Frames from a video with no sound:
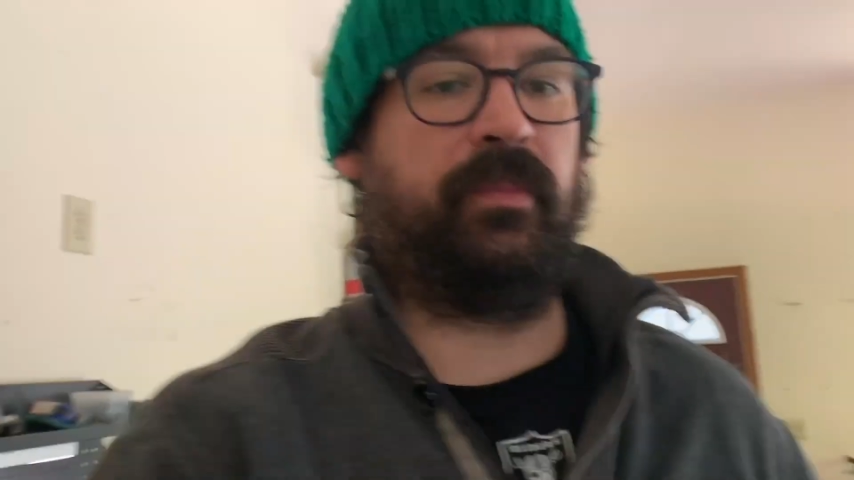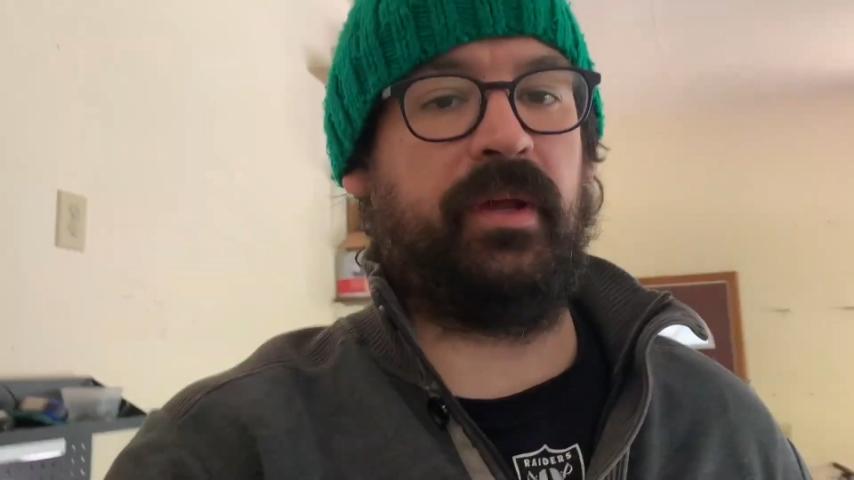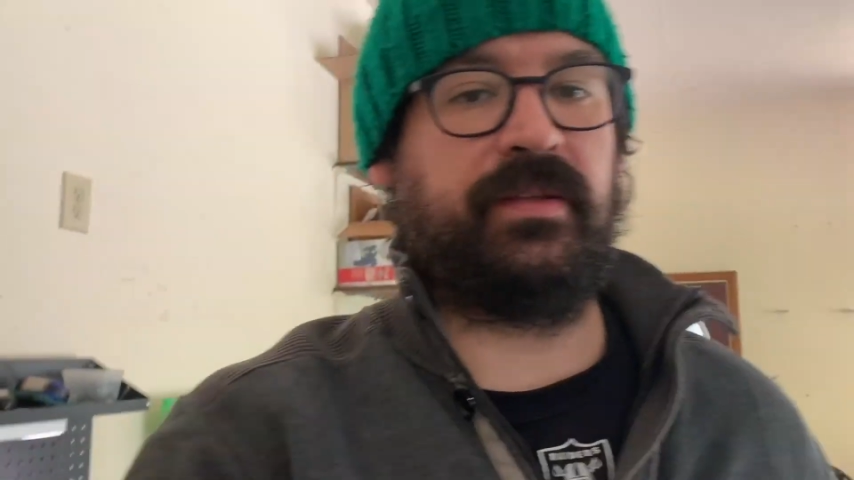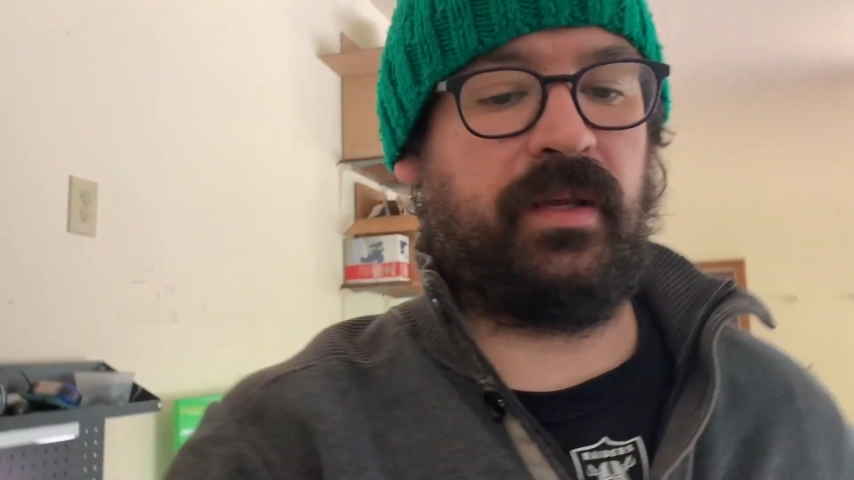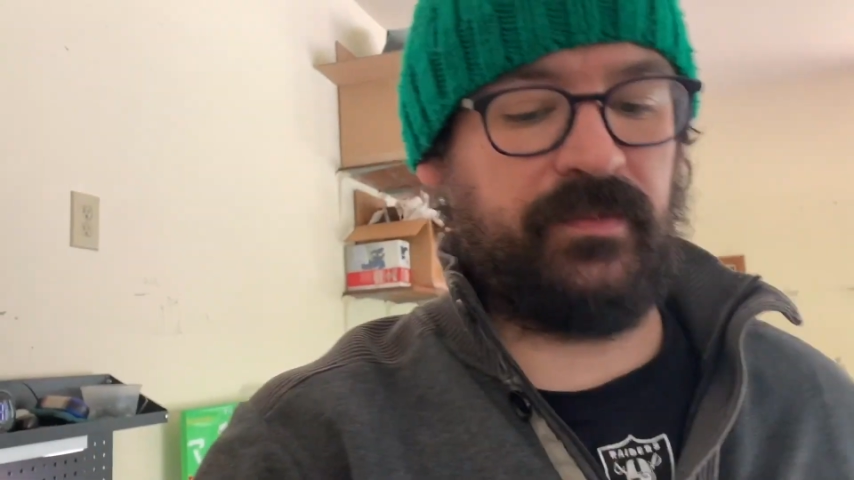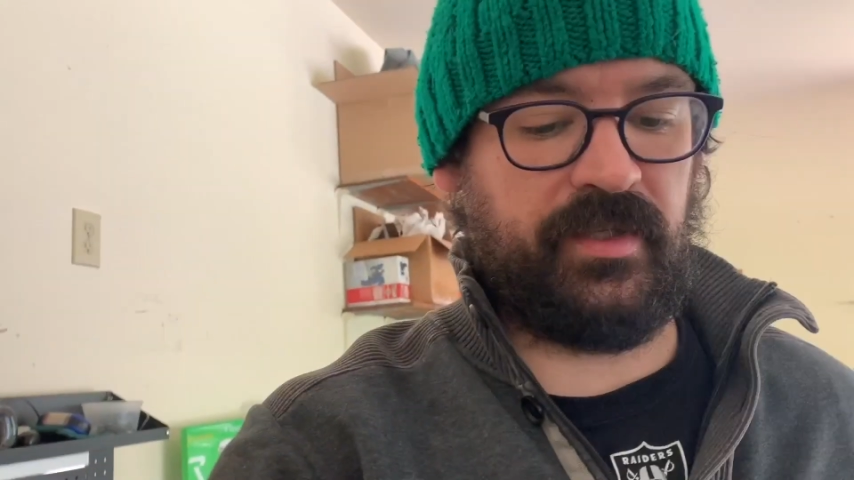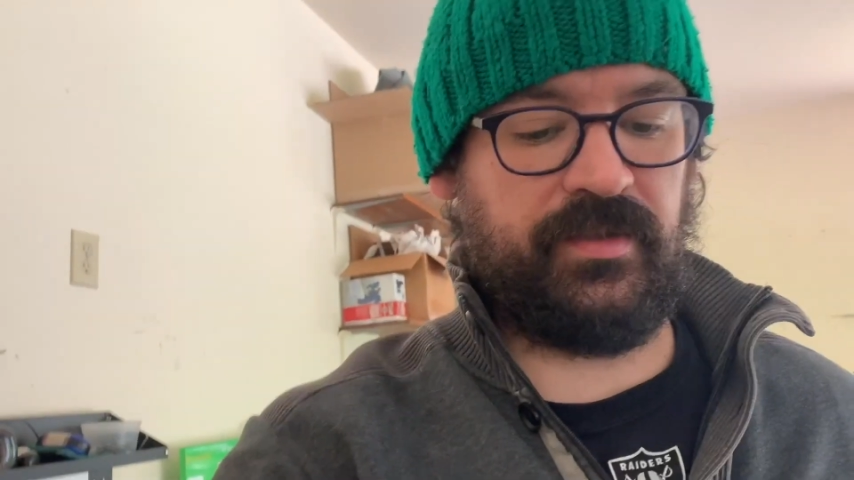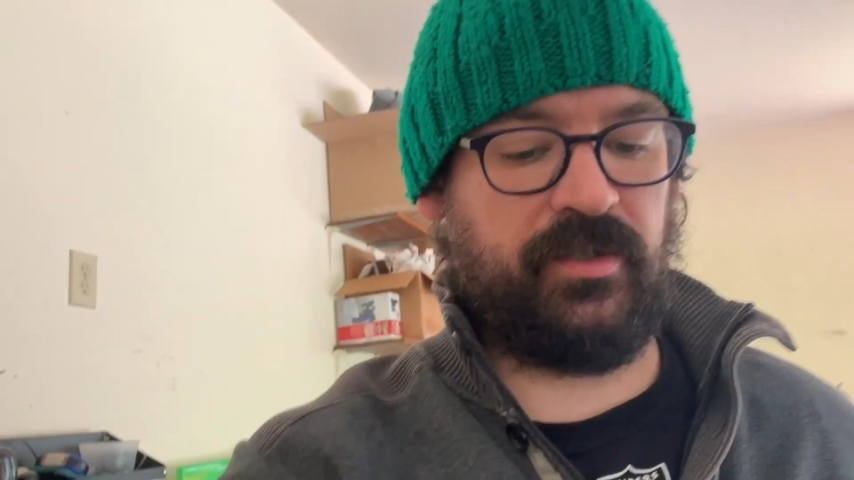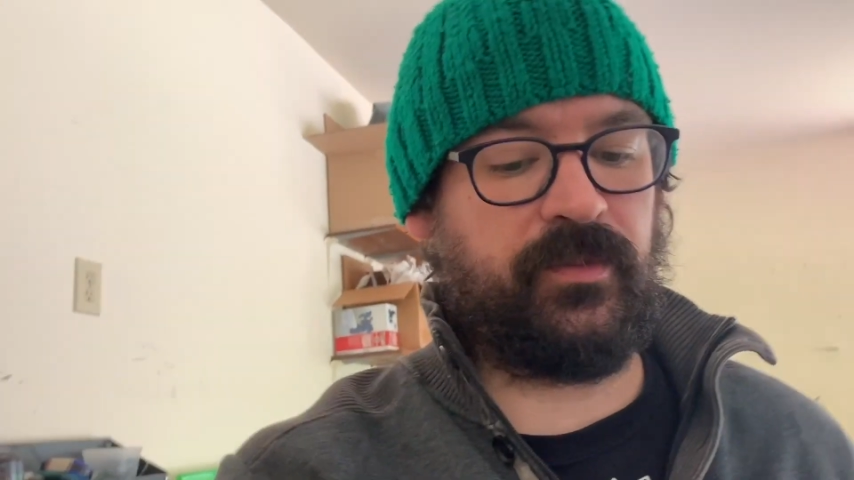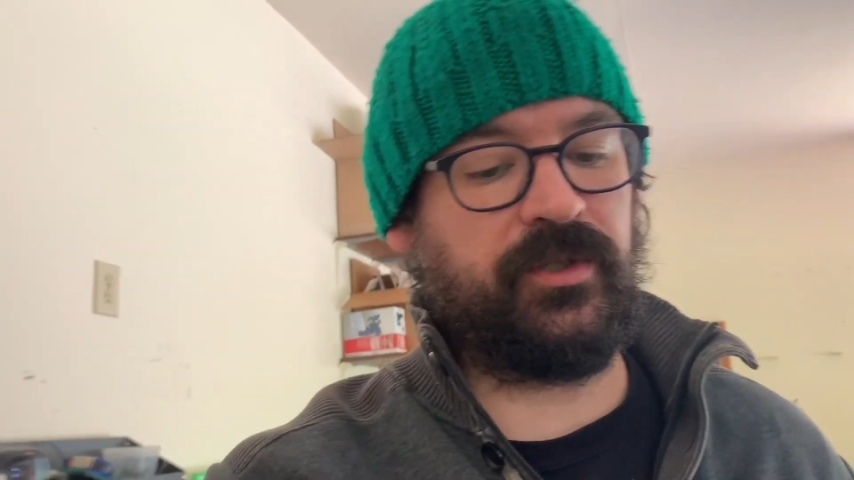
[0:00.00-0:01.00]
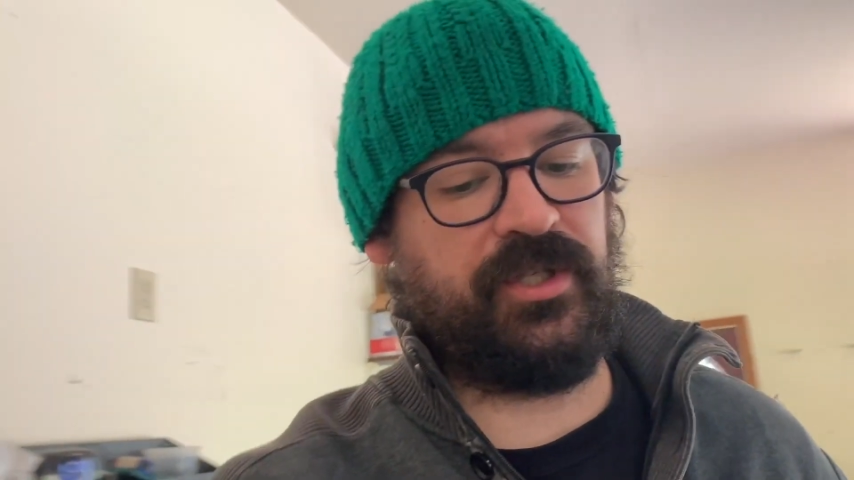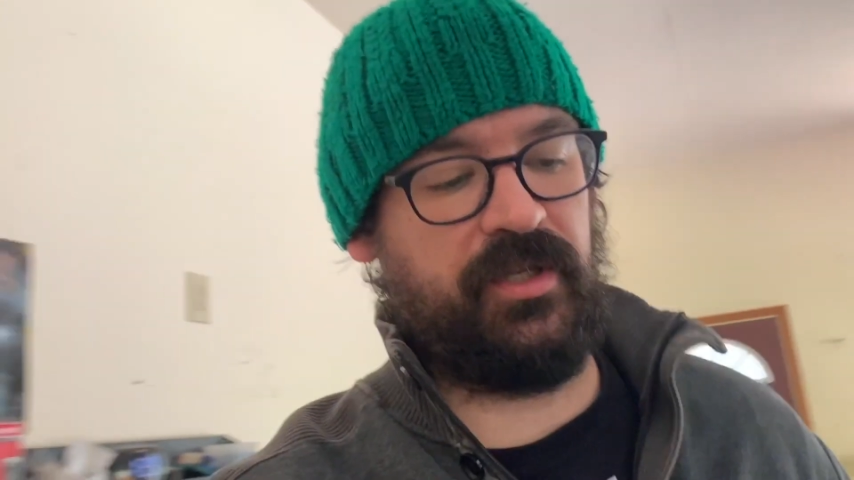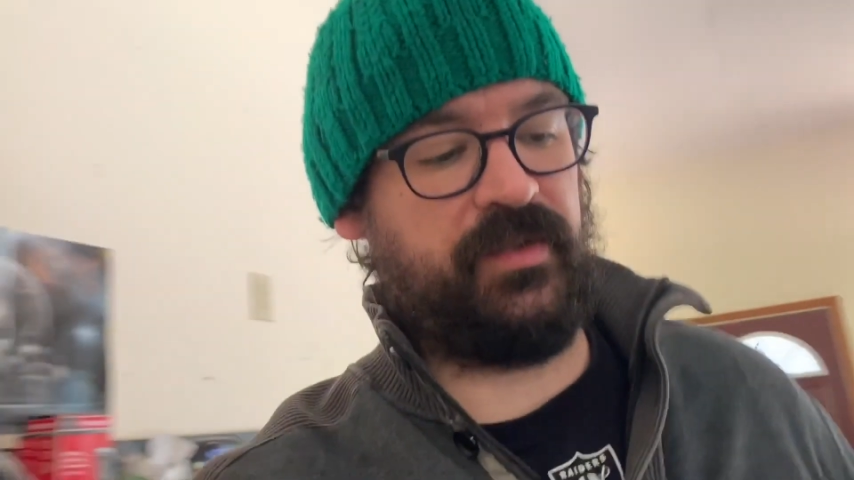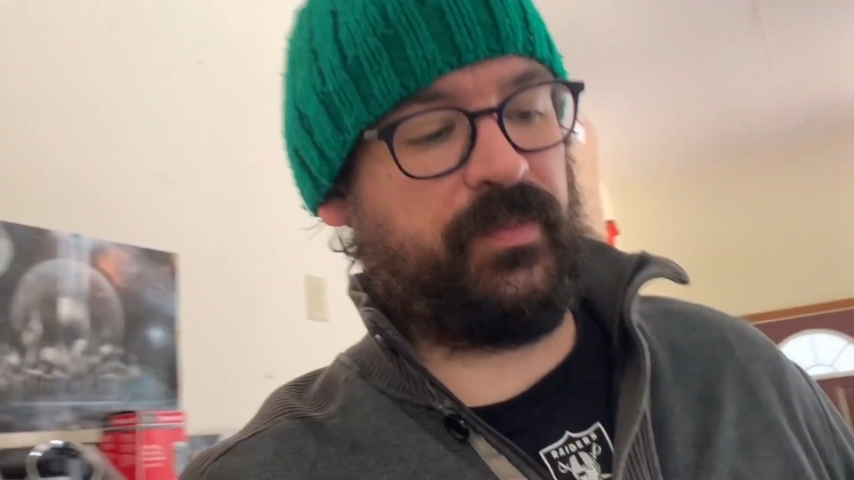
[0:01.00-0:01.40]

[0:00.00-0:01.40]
my attempt at a super genius